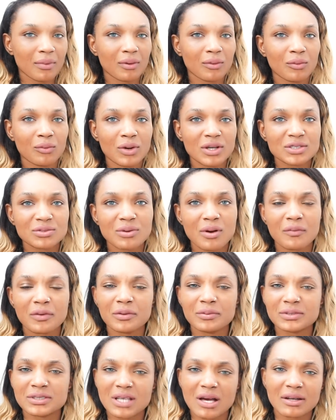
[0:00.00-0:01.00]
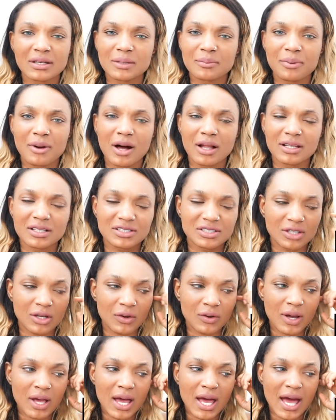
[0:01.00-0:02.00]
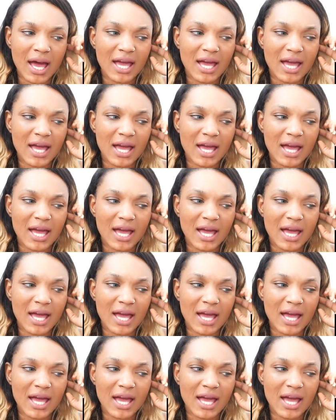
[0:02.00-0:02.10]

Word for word: What's wrong with sounding polished though?